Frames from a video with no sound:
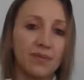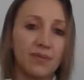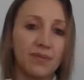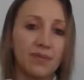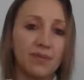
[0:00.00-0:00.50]

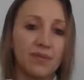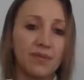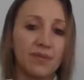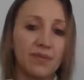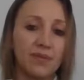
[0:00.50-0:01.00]

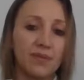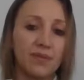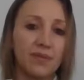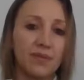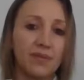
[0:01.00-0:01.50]

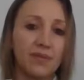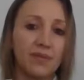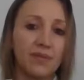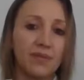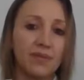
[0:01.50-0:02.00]

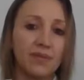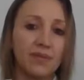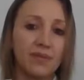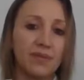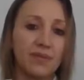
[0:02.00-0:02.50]

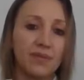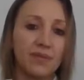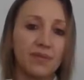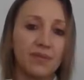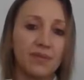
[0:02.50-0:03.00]

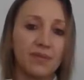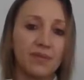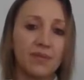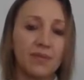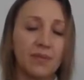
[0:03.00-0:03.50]

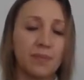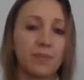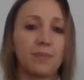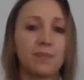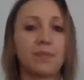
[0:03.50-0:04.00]

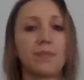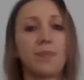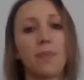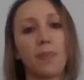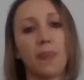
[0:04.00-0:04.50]

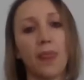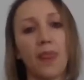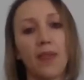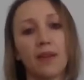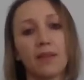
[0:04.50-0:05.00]

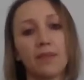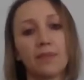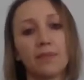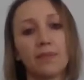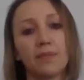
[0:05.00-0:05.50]

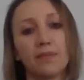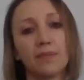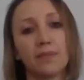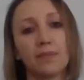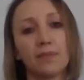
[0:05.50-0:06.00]

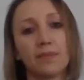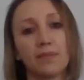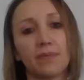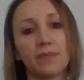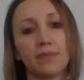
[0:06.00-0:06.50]

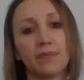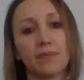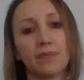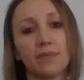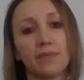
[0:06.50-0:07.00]

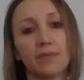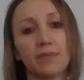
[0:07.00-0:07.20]
(silent)